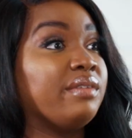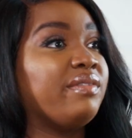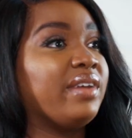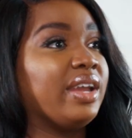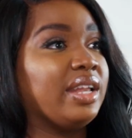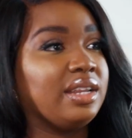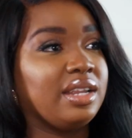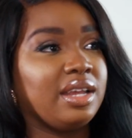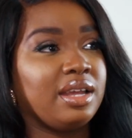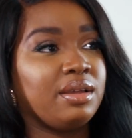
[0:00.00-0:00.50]

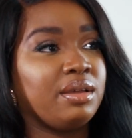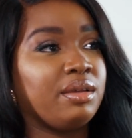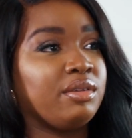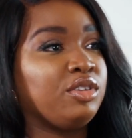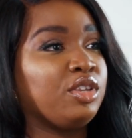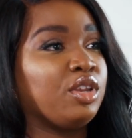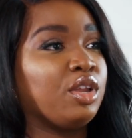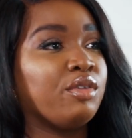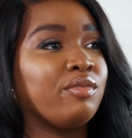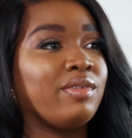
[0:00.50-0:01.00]
event,
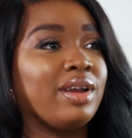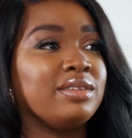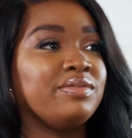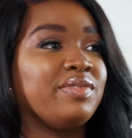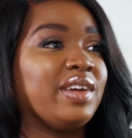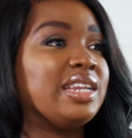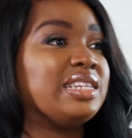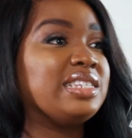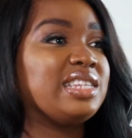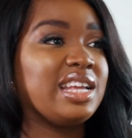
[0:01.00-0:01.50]
around
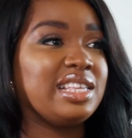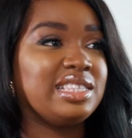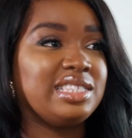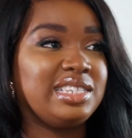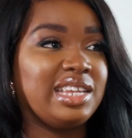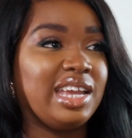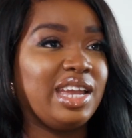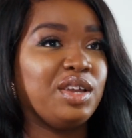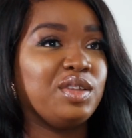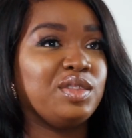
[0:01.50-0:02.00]
Valentine's
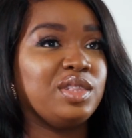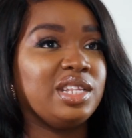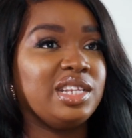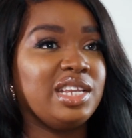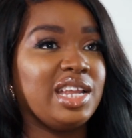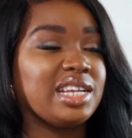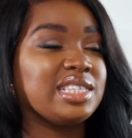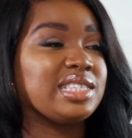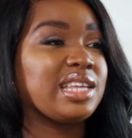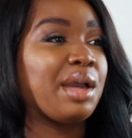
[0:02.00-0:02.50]
Day on the
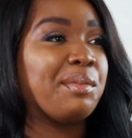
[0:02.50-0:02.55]
next